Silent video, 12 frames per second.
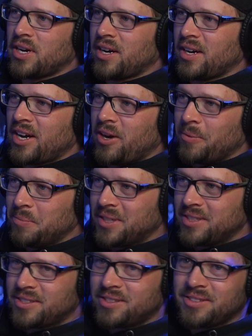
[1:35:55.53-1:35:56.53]

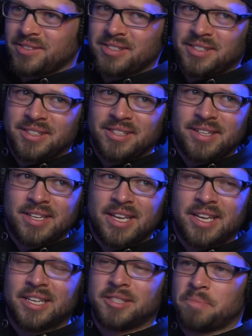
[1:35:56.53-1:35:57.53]
helmets
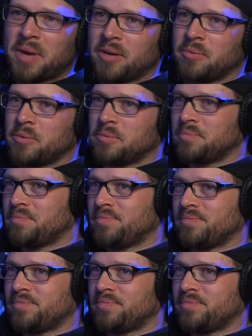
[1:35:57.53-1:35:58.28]
in his bedroom.